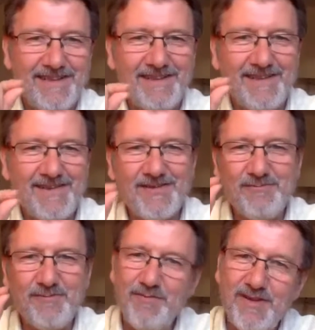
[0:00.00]
Yeah, so
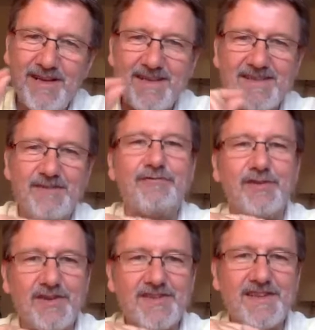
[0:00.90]
maybe that's the
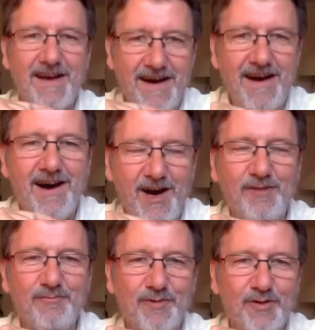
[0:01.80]
first
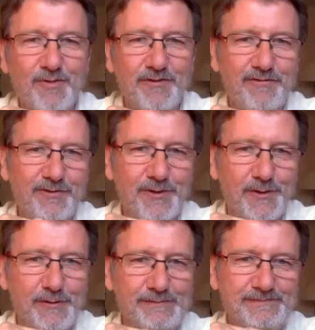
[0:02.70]
aha moment for you.